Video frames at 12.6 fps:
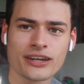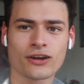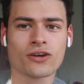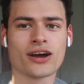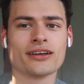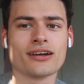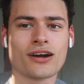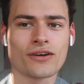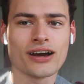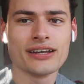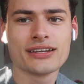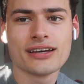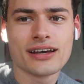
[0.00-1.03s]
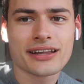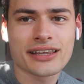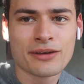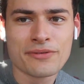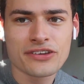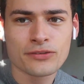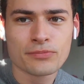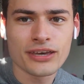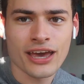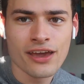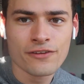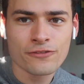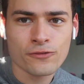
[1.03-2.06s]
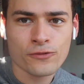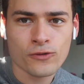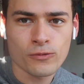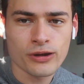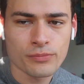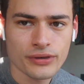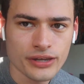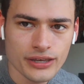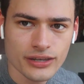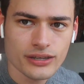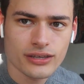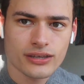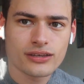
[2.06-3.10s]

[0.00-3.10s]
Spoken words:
Alright. Let me just behave for 1 minute.